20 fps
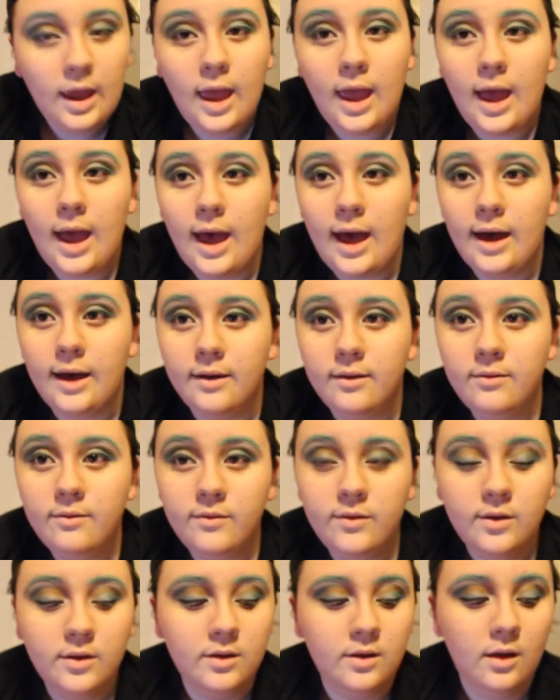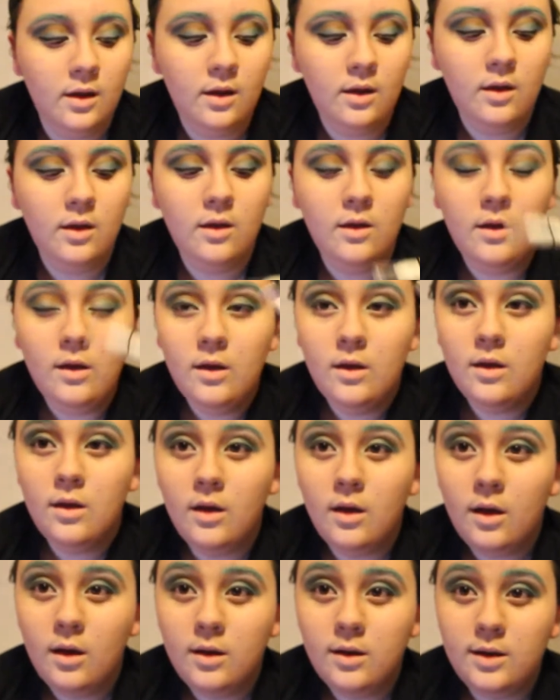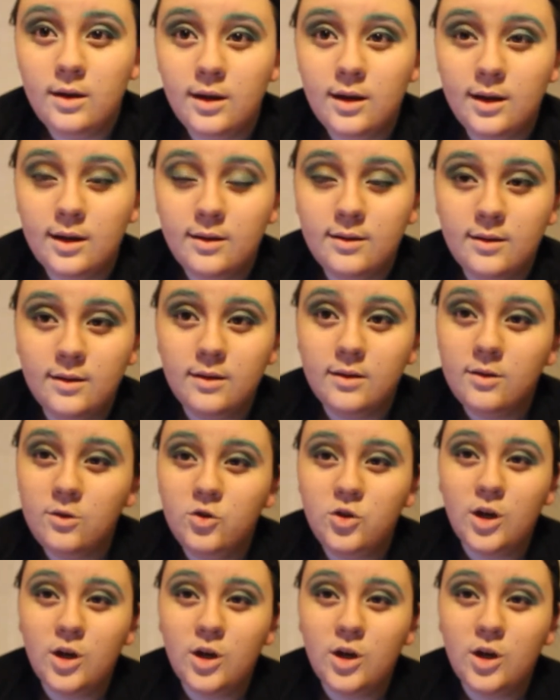have NYX's